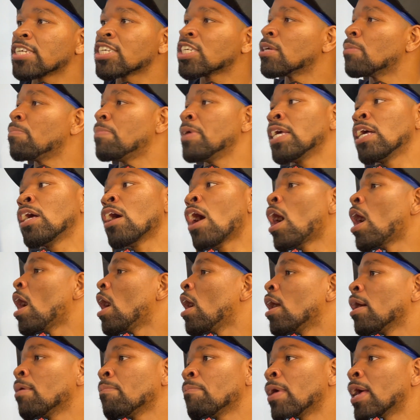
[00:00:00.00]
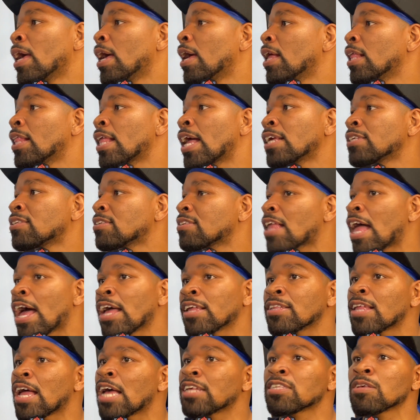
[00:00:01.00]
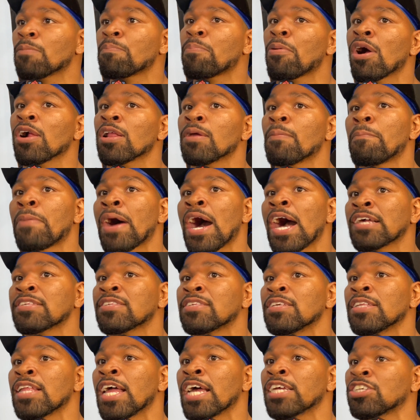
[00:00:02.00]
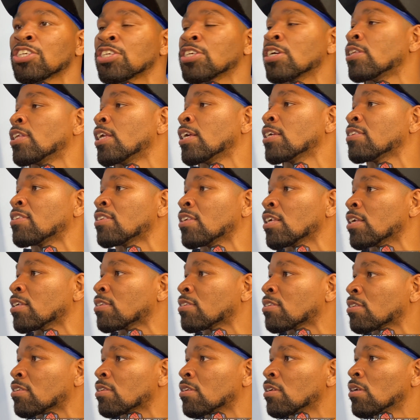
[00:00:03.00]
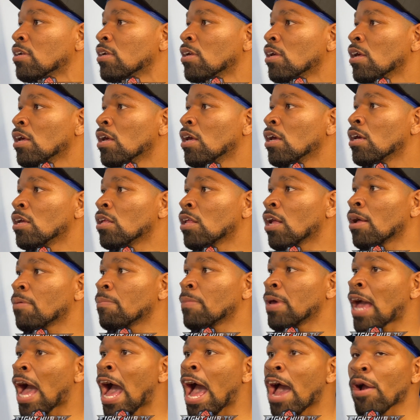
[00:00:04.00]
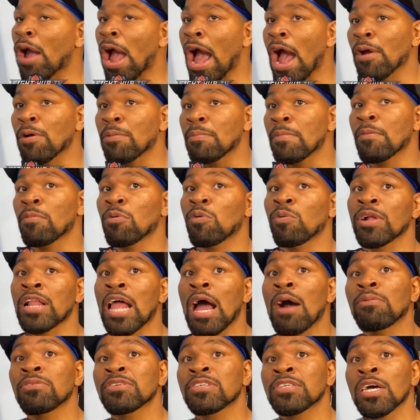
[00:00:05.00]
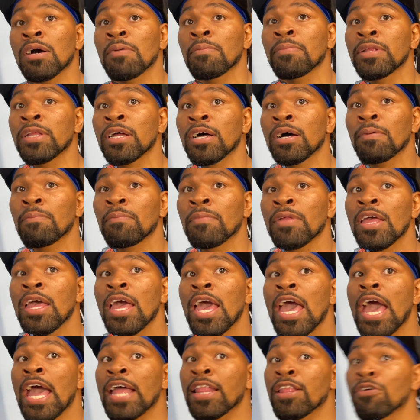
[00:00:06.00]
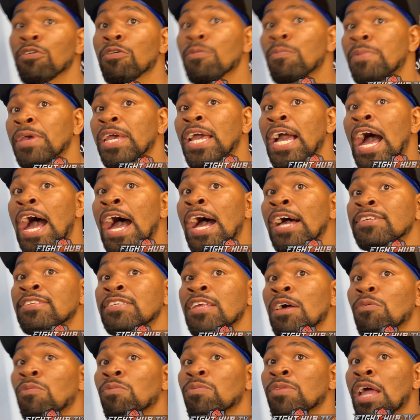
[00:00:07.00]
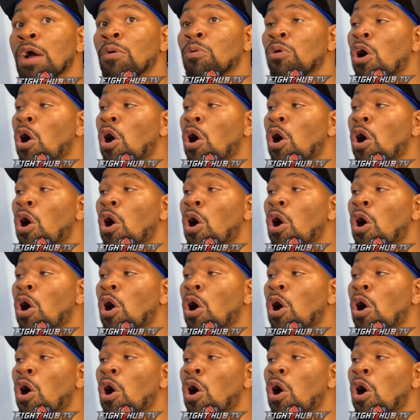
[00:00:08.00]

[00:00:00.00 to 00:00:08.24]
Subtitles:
should be gone, man. That's a part of boxing that shouldn't exist. You know what I mean? I remember when I was coming up, and there would be guys that were